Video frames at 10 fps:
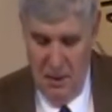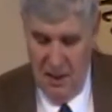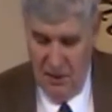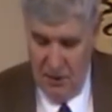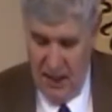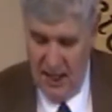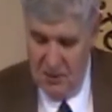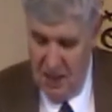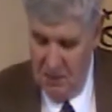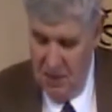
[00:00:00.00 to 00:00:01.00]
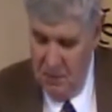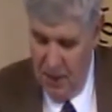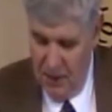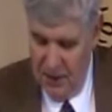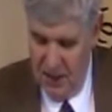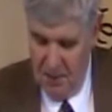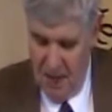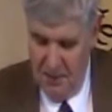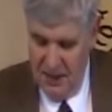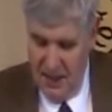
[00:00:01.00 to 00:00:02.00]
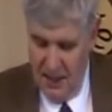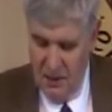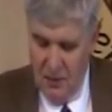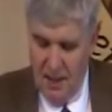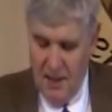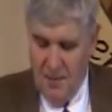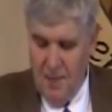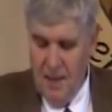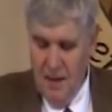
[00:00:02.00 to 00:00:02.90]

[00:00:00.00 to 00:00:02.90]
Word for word: that their legs might be broken, they might be taken away.